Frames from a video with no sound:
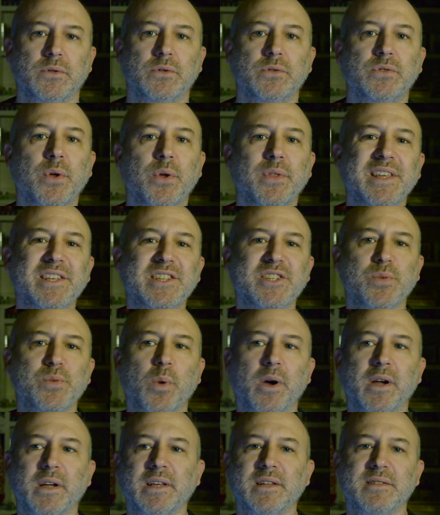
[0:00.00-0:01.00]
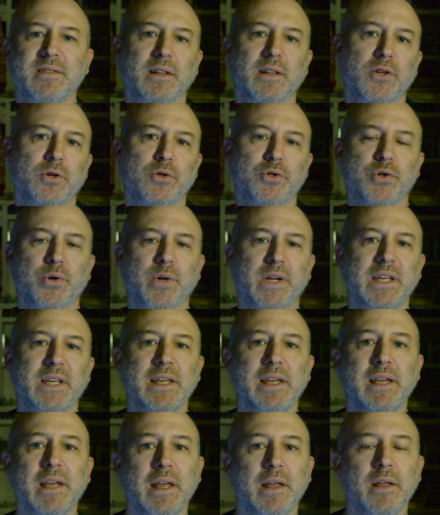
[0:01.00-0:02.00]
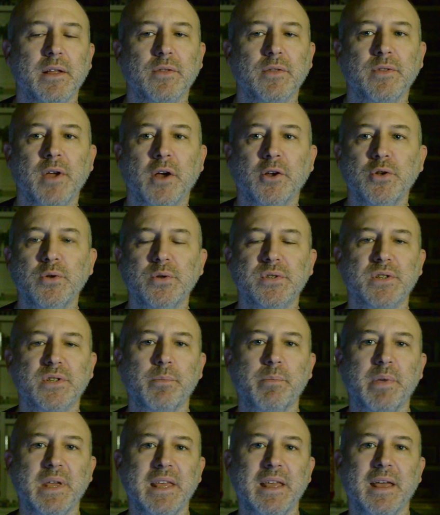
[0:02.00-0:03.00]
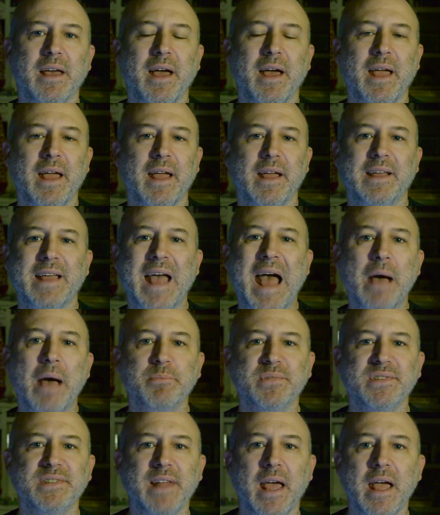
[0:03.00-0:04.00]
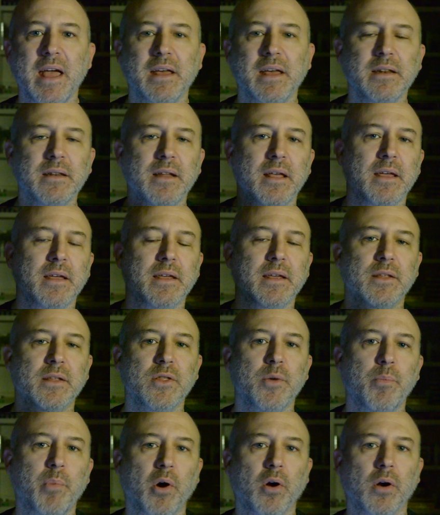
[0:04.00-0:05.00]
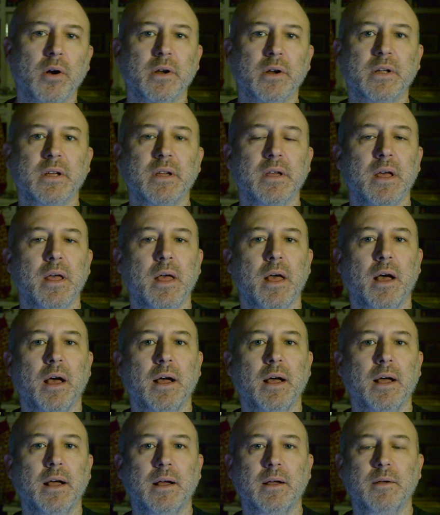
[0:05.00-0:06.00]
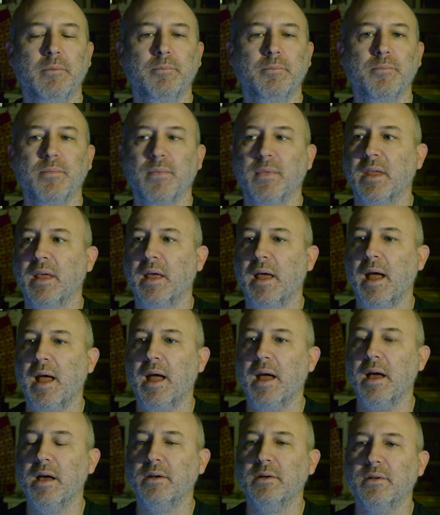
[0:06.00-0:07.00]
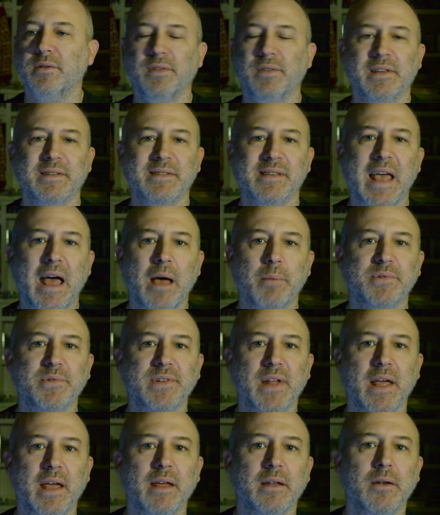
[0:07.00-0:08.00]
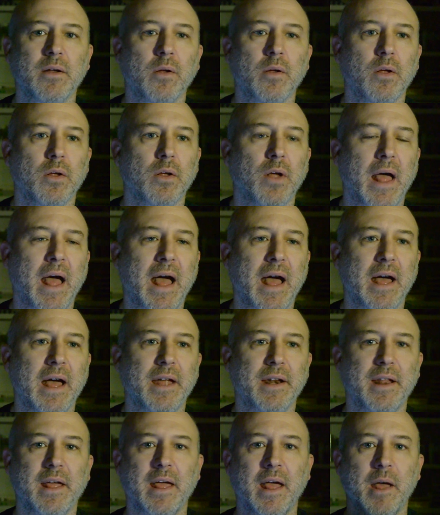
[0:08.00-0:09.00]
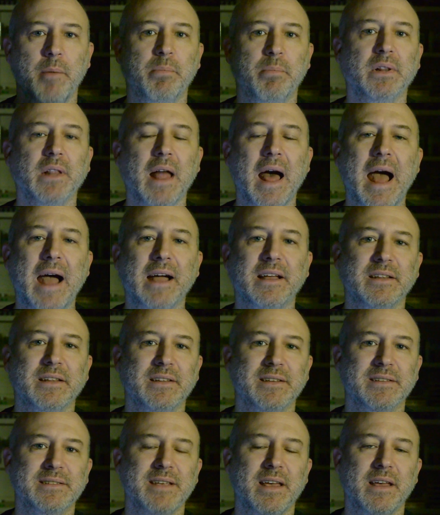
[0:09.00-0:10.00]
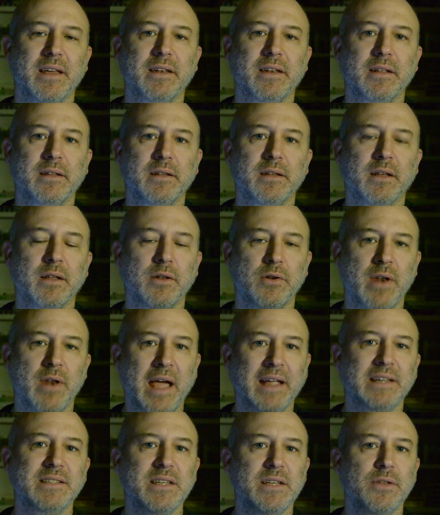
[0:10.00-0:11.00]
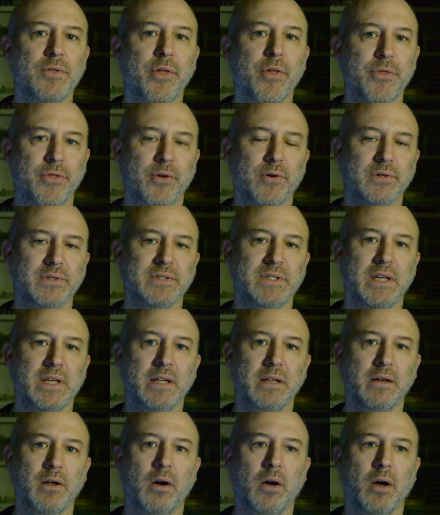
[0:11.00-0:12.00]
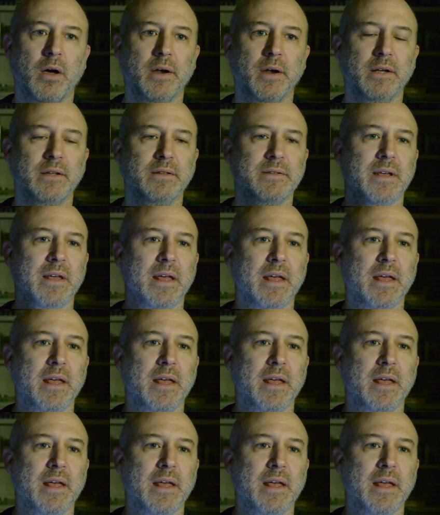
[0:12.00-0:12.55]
So this is where it gets a little tricky. There used to be a capstan in the park, and this capstan had a plaque that said 1913 on it.